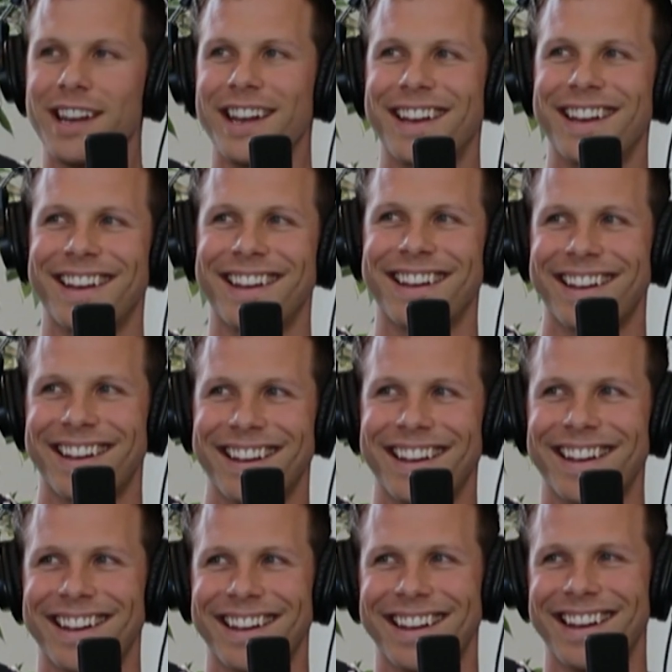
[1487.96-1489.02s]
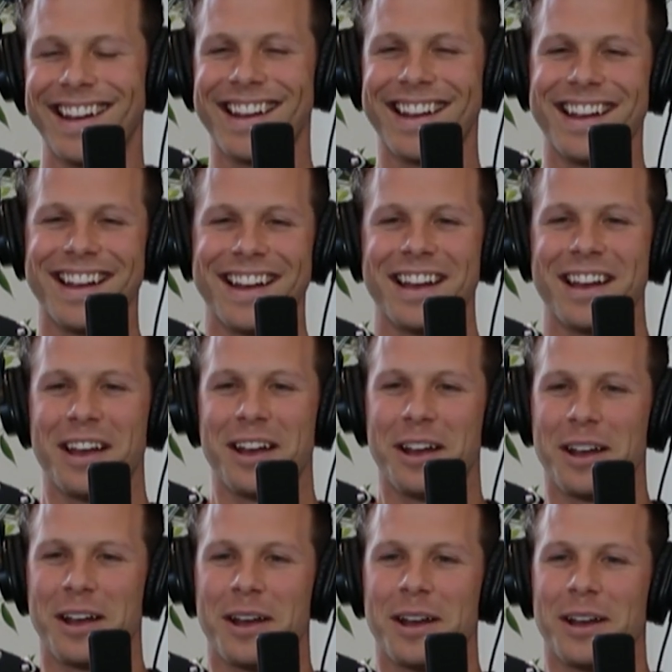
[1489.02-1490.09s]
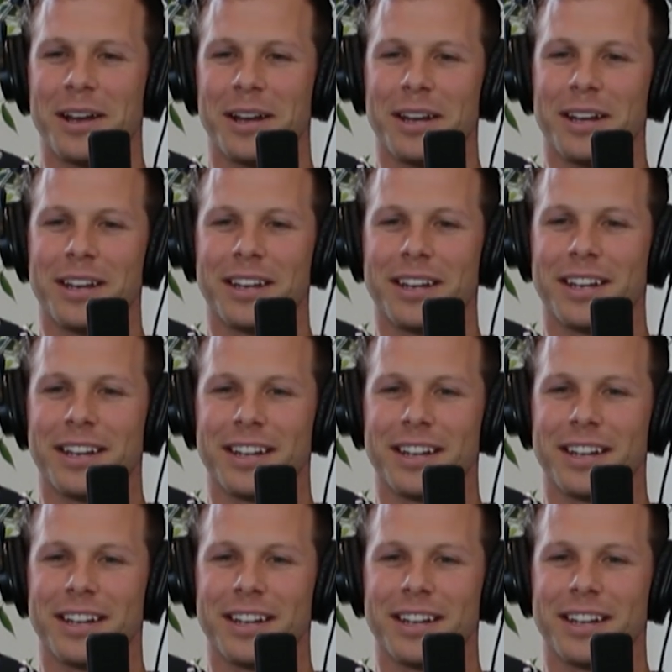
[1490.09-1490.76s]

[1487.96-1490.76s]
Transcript: Okay. Again, in the States,